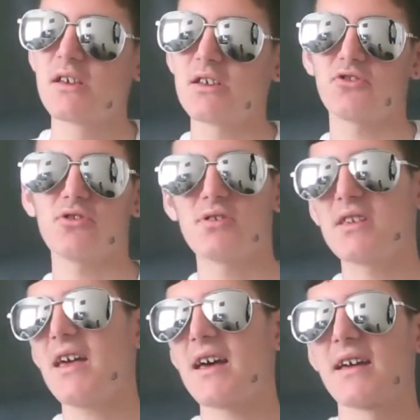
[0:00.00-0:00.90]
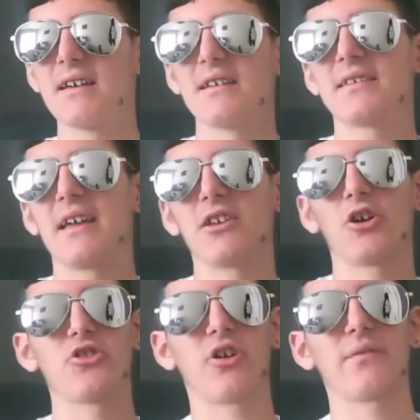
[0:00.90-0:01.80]
So yeah, then
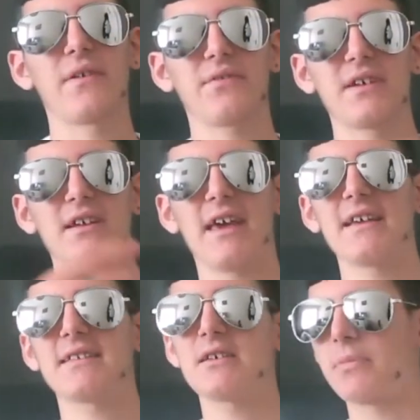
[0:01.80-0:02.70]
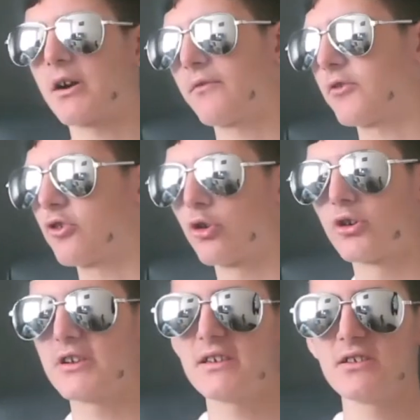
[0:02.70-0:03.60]
like £9.50 and £18 for the
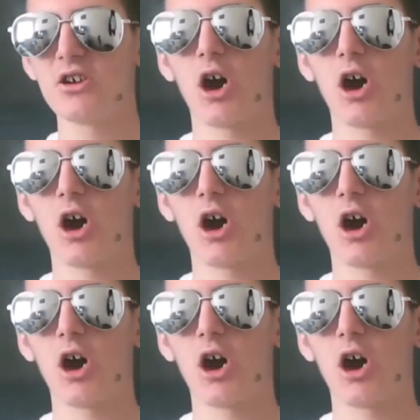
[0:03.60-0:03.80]
hoodies.